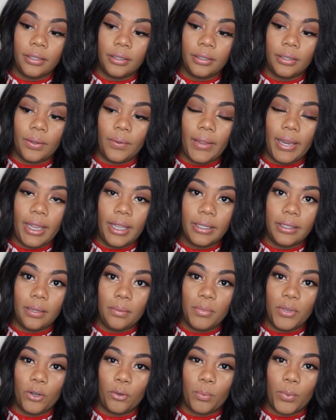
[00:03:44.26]
So it is a
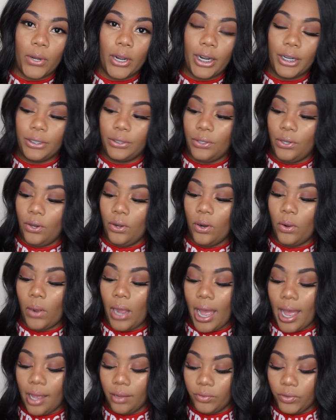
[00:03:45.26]
middle part, so you don't
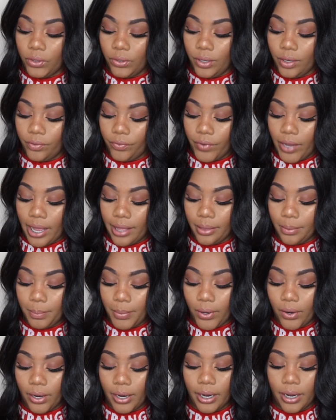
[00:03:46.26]
have to define the
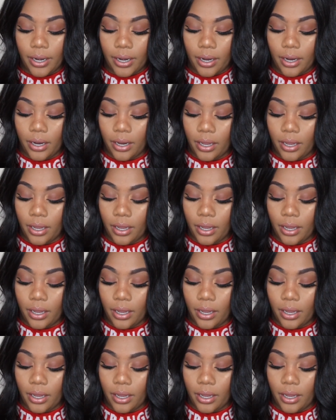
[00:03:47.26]
part.